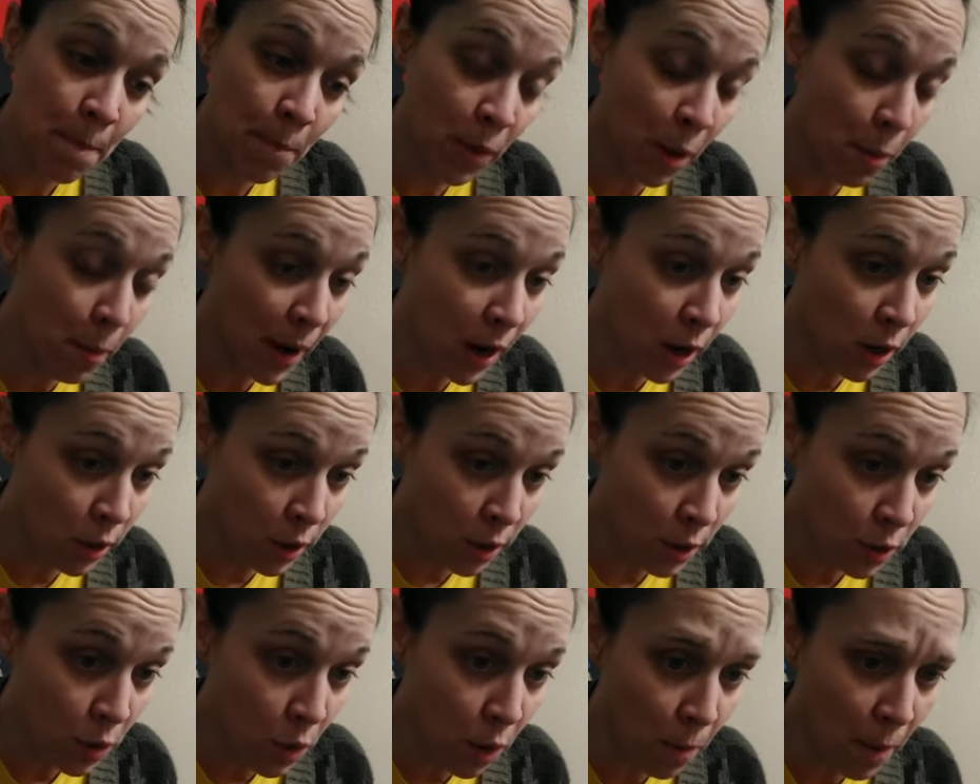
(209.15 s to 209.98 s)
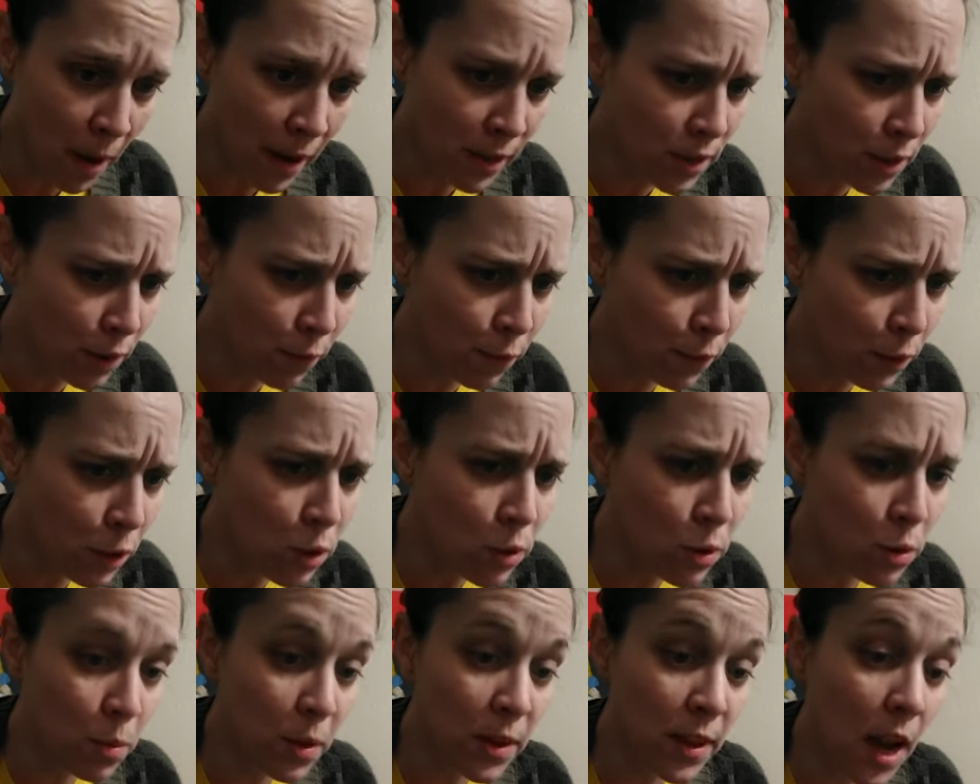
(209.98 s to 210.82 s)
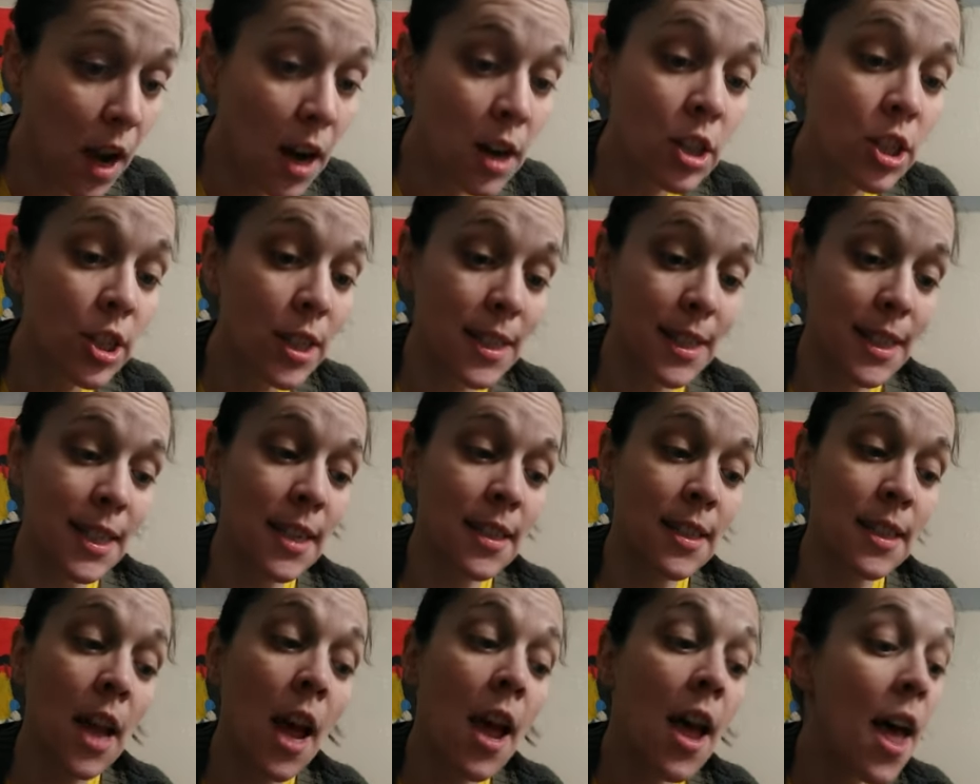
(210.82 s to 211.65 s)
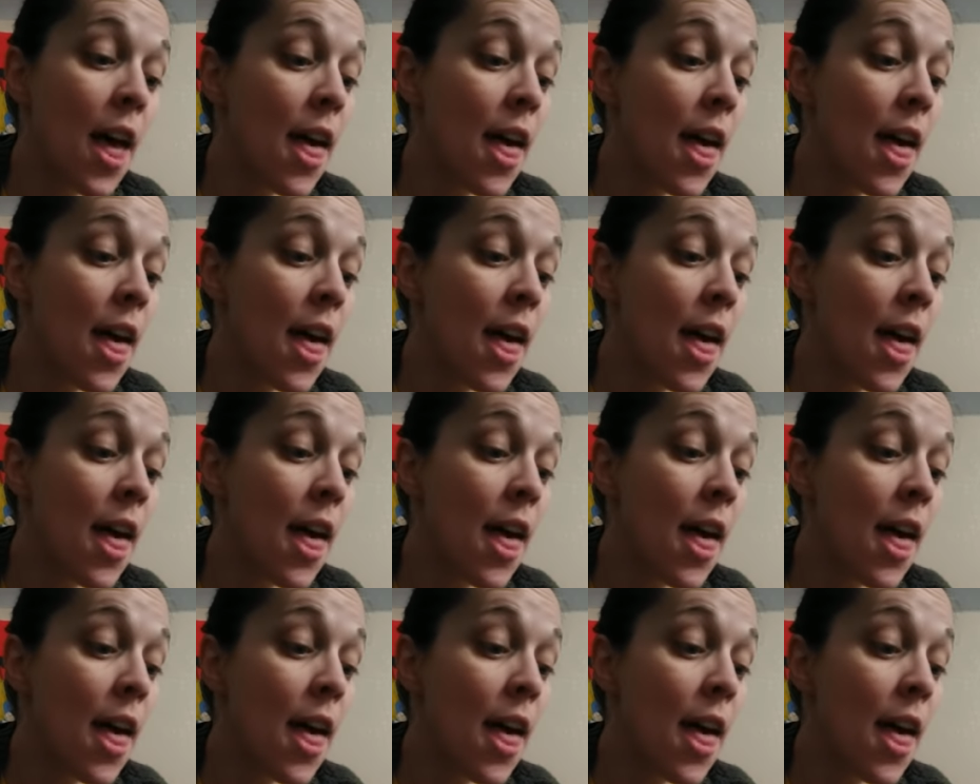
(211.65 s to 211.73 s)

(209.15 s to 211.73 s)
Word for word: the mariners go about suffused with unctuousness;